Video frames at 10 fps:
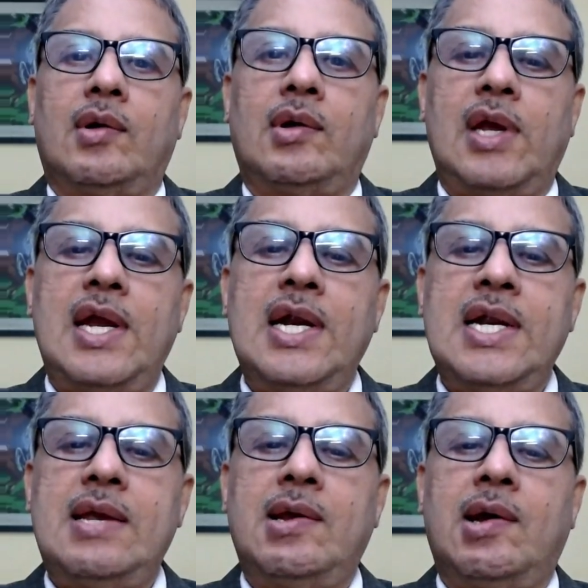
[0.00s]

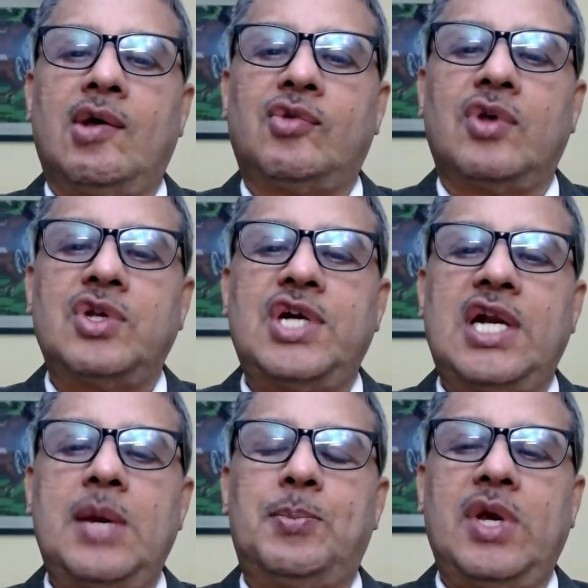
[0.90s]
India's
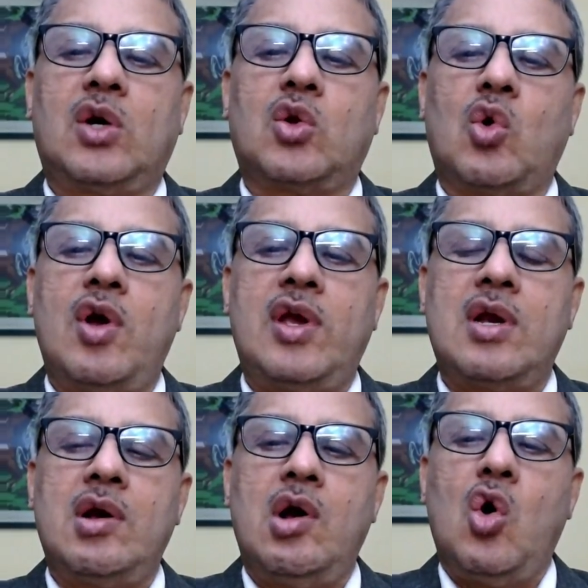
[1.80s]
GDP growing
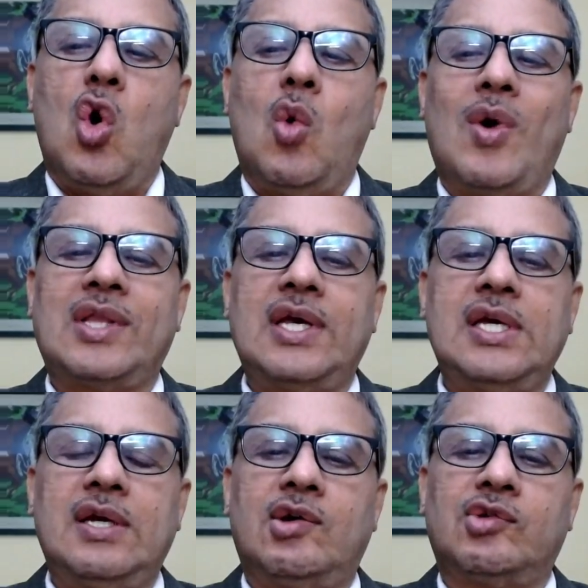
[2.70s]
over the
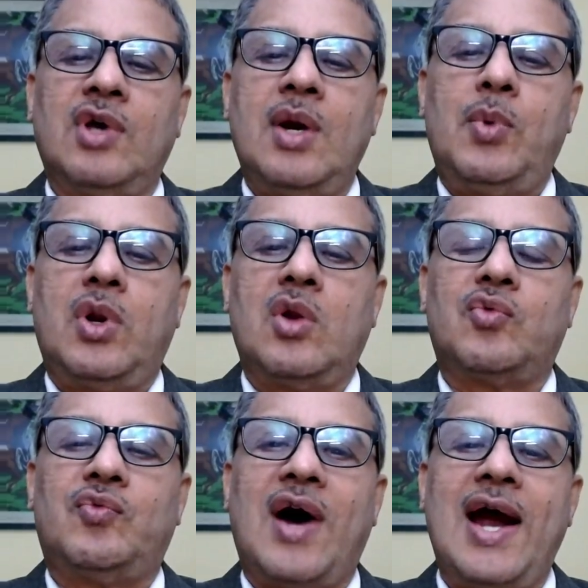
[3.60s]
years between
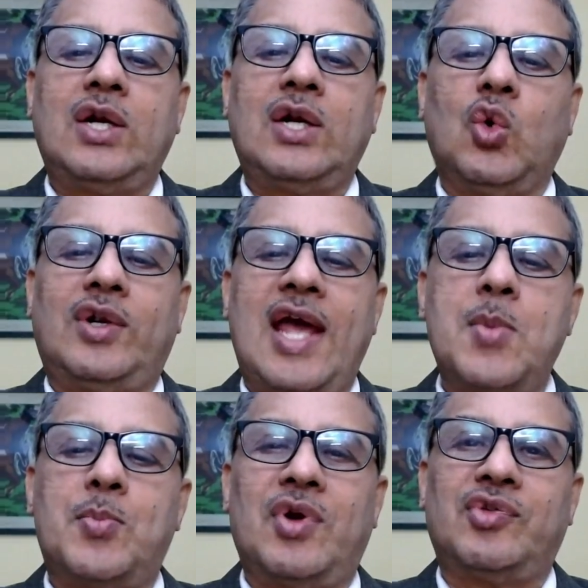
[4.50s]
5 to
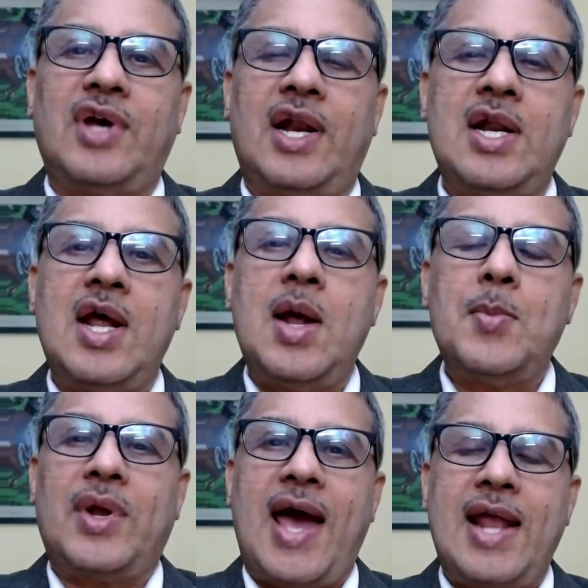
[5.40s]
10% per
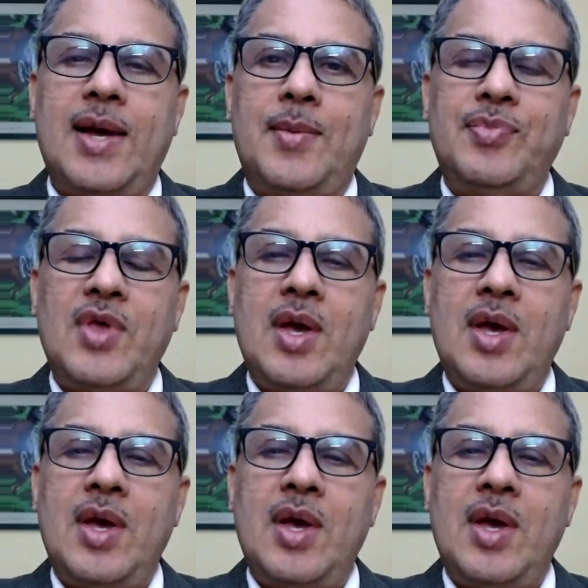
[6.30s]
annum,